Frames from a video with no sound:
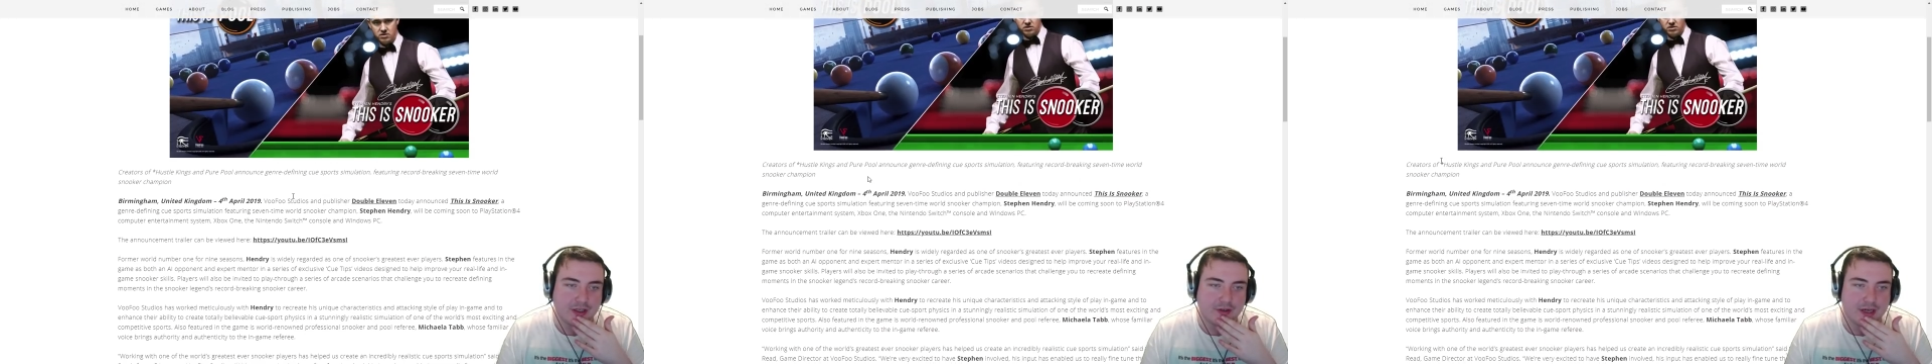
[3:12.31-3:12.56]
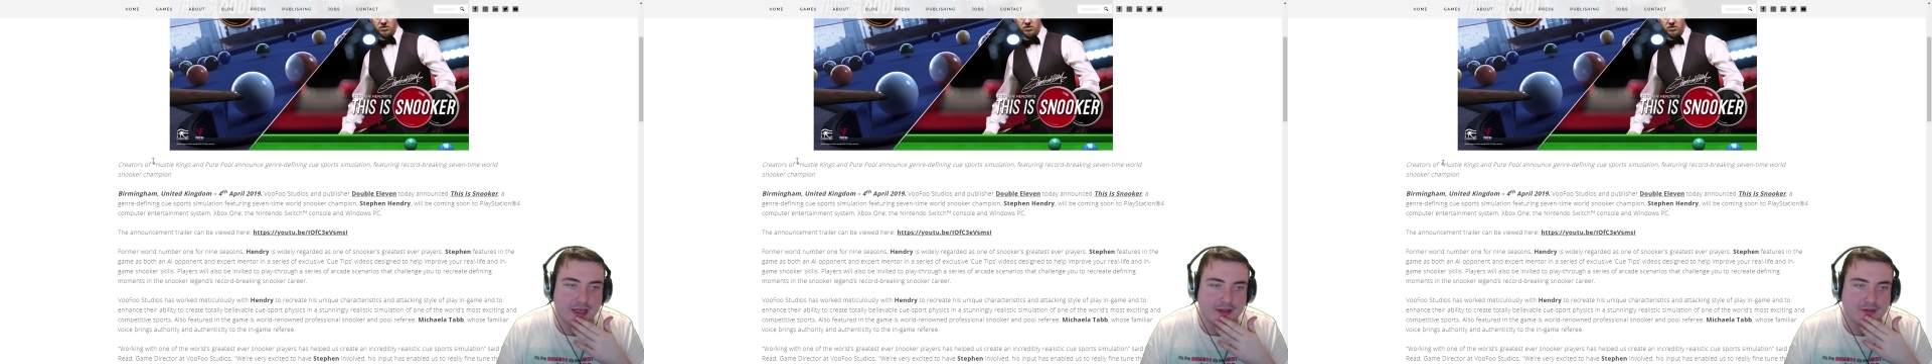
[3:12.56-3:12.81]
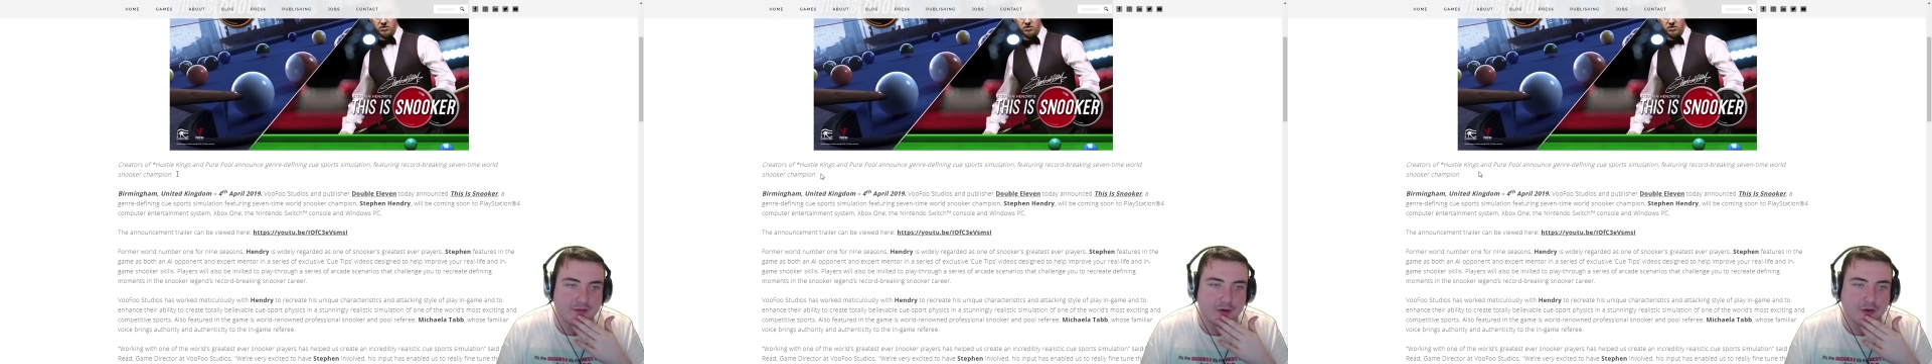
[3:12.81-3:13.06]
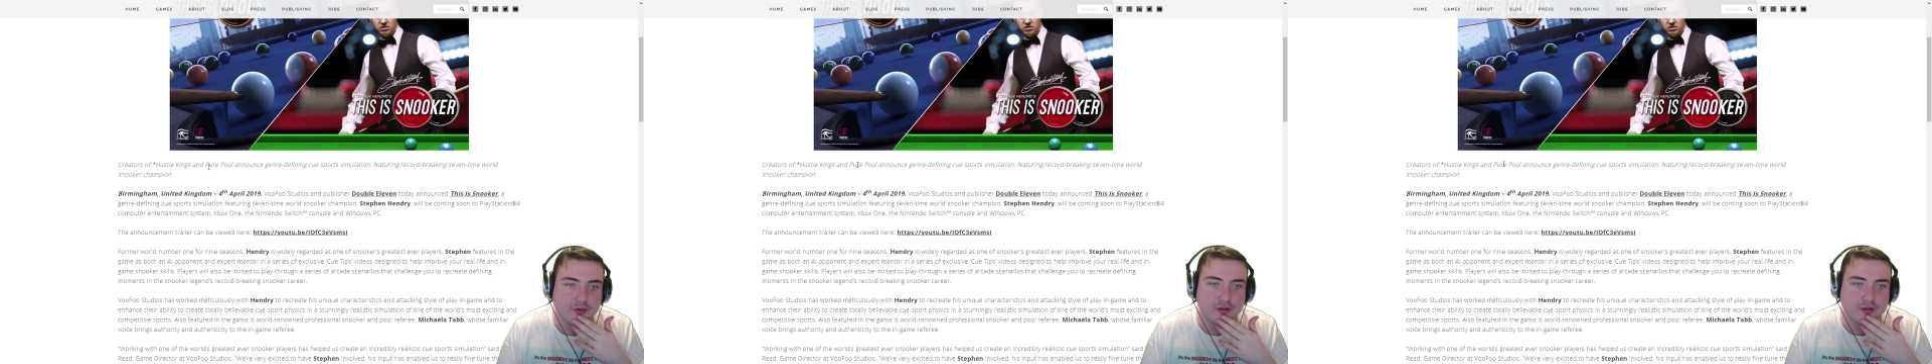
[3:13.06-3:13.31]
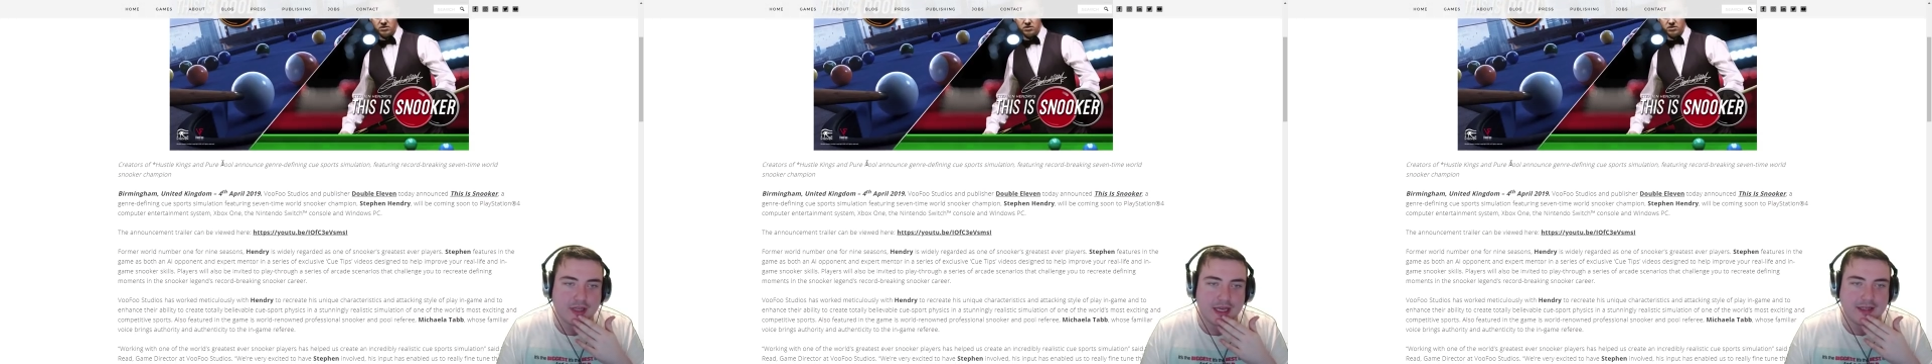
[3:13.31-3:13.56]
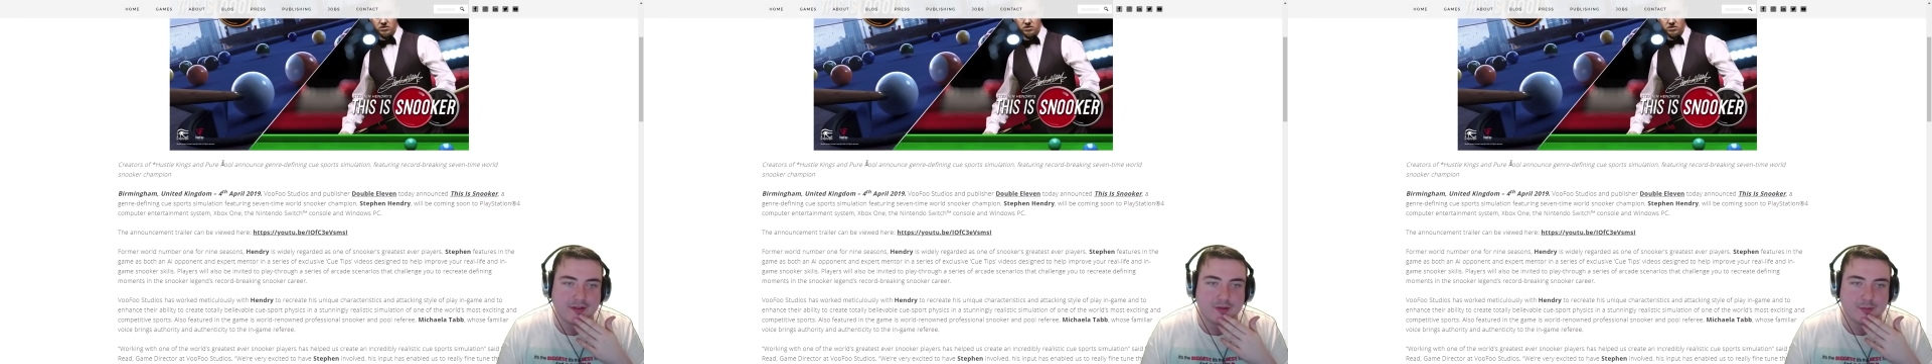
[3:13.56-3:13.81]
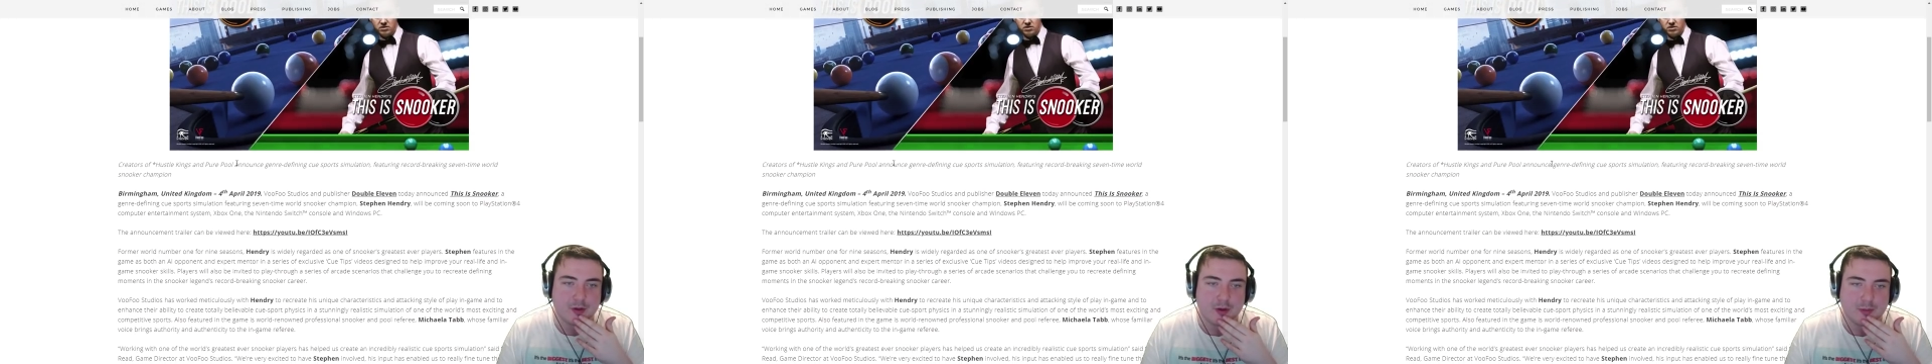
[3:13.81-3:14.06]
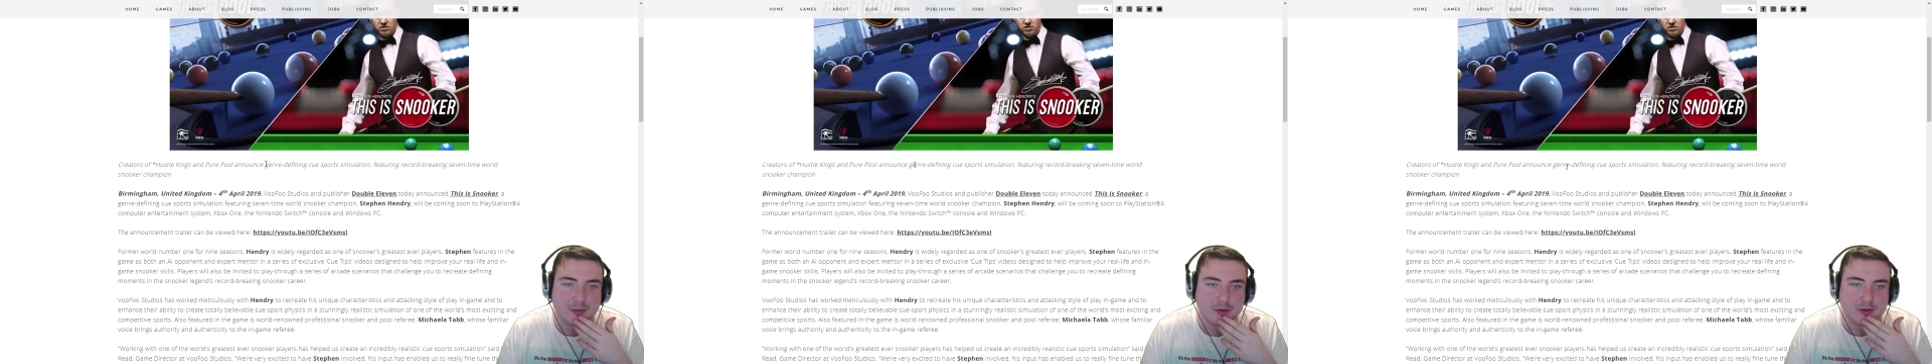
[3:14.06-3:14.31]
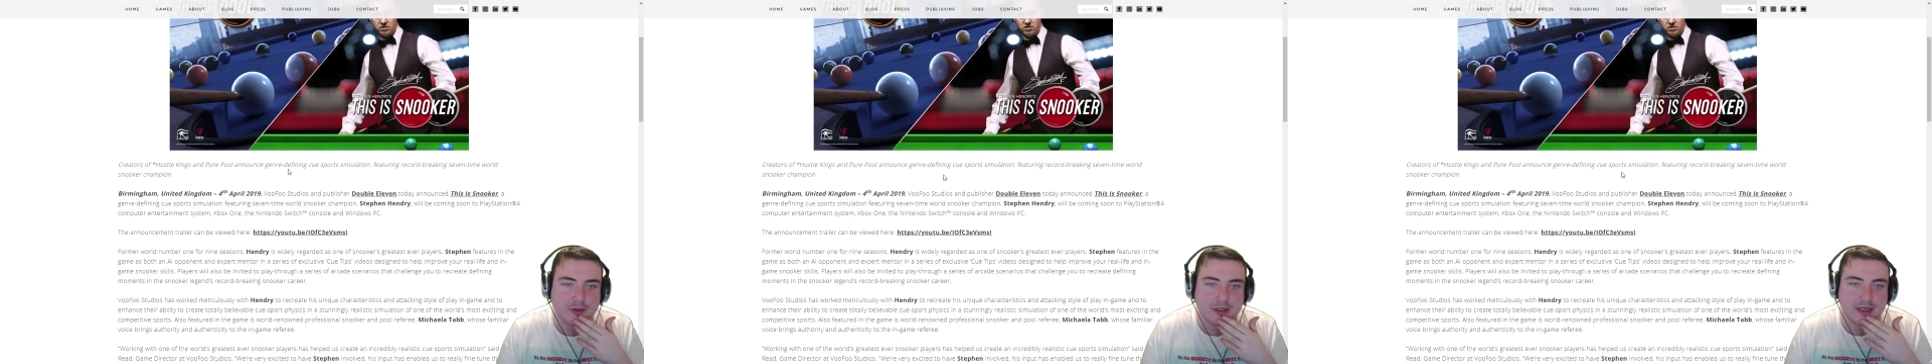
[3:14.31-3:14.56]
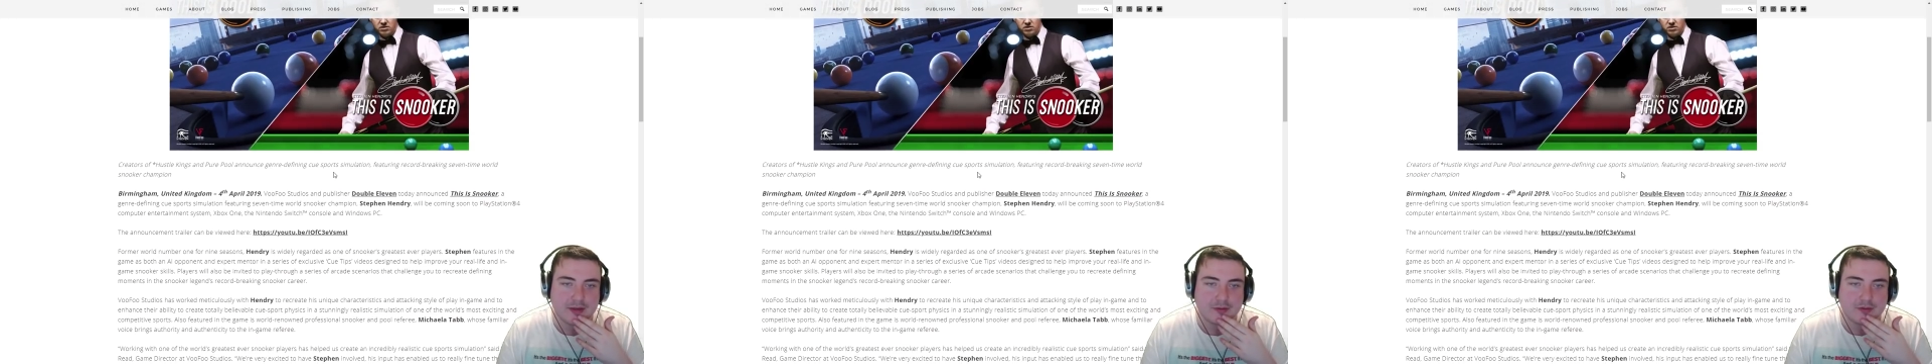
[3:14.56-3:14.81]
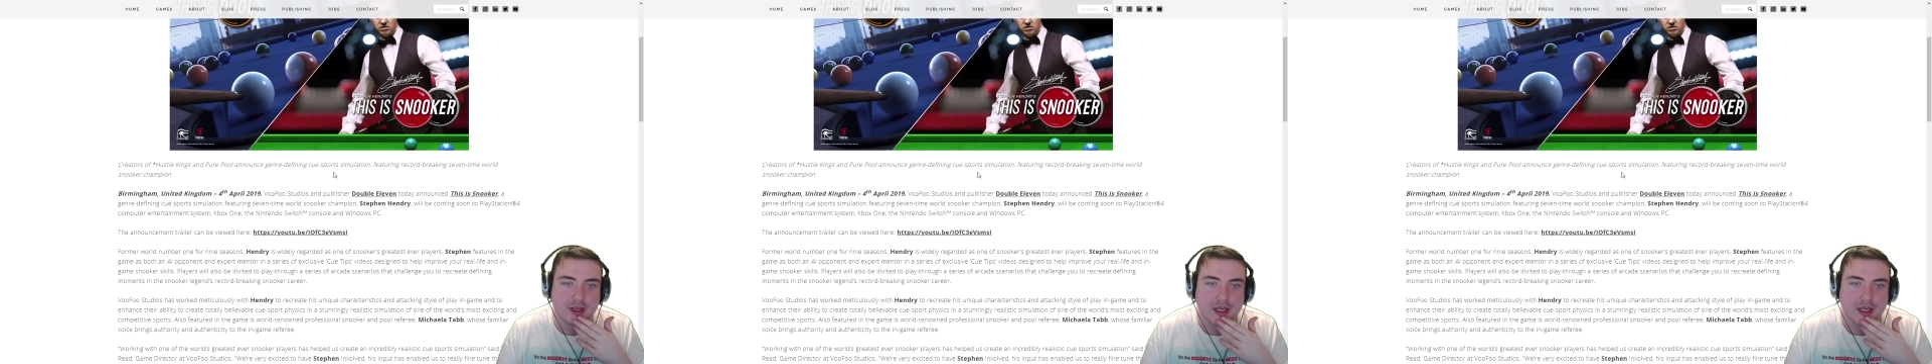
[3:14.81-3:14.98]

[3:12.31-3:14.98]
Creators of Hustle Kings, Pure Pool announce